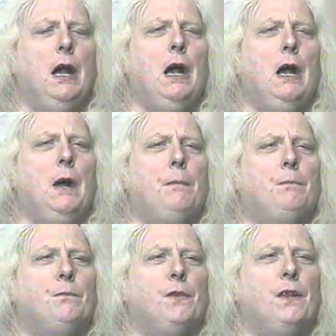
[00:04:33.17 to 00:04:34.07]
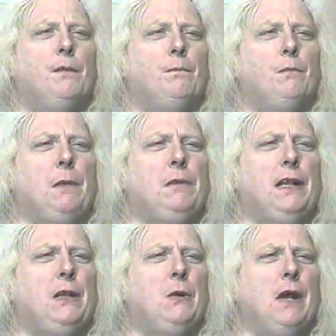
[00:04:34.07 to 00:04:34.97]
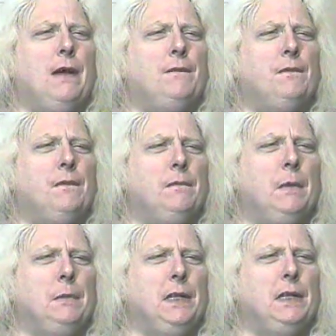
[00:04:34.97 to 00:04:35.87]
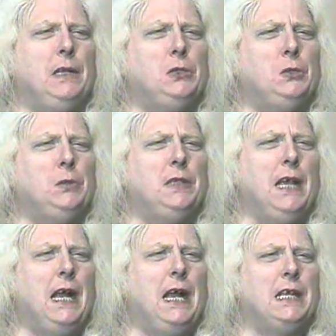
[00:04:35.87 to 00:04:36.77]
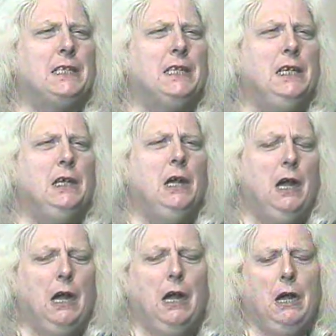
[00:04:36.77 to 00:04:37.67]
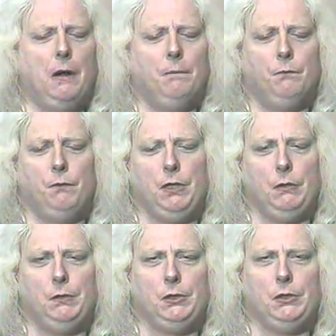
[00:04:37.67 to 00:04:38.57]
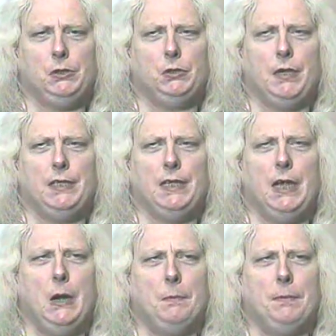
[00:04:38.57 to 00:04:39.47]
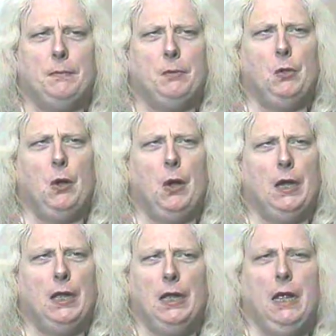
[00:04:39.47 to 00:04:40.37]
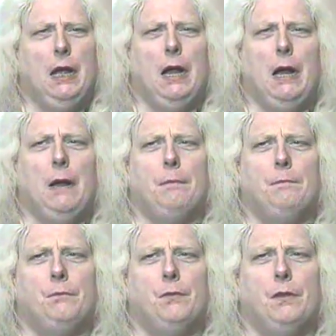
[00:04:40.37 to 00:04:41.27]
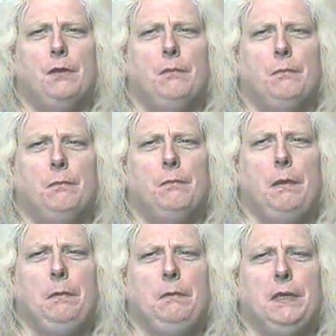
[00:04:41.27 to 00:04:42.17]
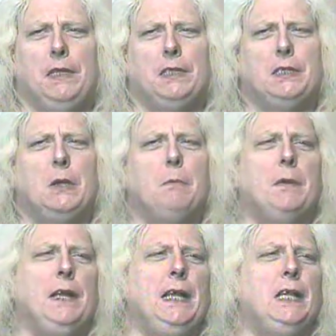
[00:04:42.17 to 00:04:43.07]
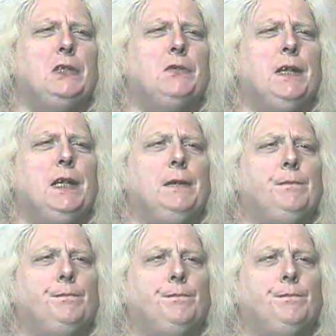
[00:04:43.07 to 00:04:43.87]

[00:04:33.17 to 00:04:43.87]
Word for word: um, maybe they don't have, maybe they're not sure what to ask. Um, you know, we should try to help them along. Um, maybe we could start by answering.